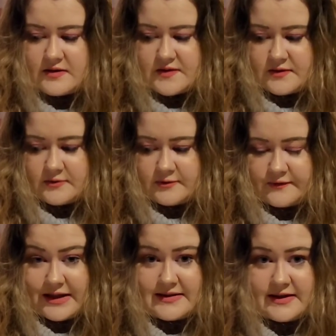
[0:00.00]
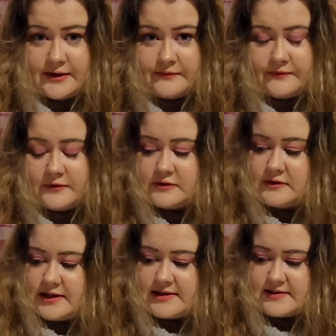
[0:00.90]
So if that's
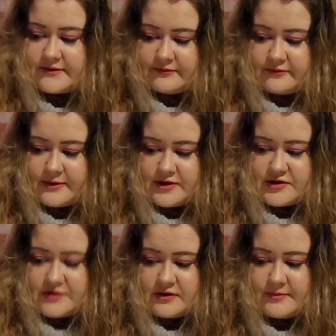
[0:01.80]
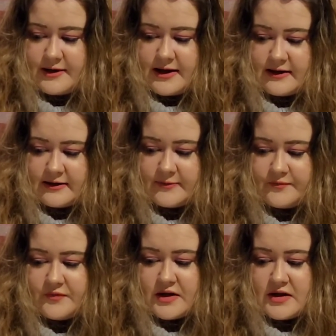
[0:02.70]
helpful, that's information on the back.
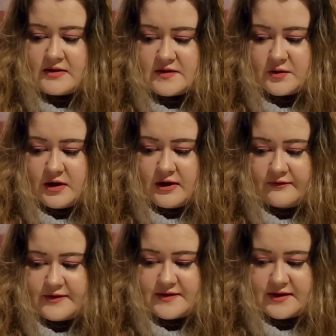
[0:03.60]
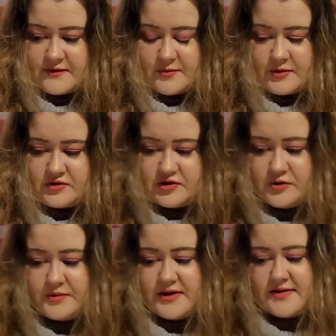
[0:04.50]
So obviously I was a bit
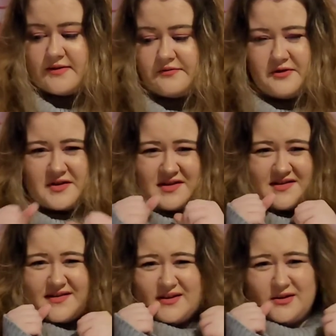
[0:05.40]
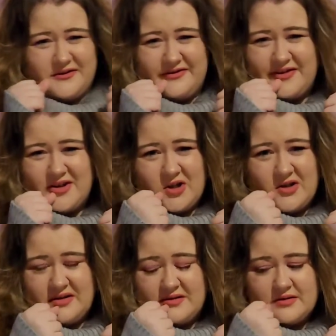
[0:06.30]
dubious at first because I loved
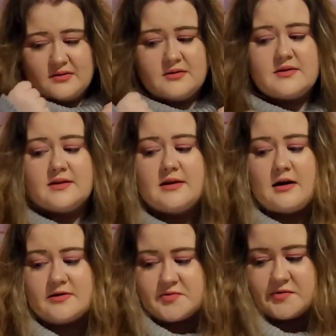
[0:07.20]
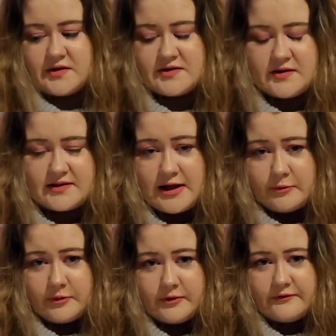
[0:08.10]
the the NARS one. I thought that
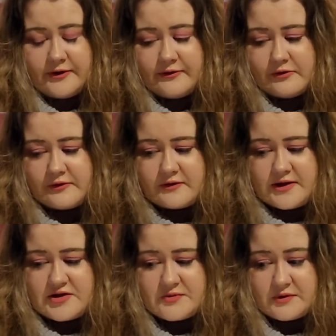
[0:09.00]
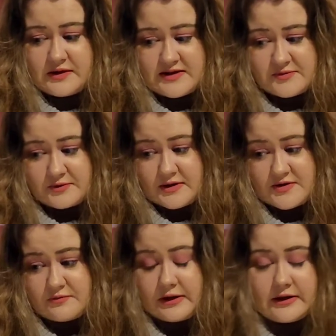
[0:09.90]
would be my favourite foundation, but this one
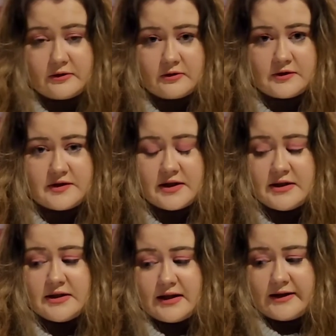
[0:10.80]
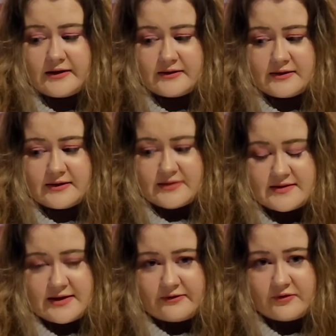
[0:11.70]
is really good and it
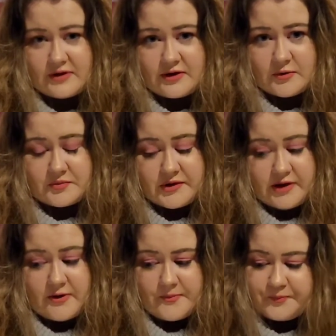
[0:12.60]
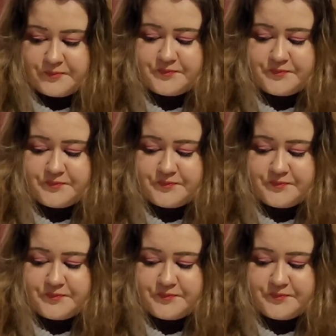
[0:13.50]
is definitely up there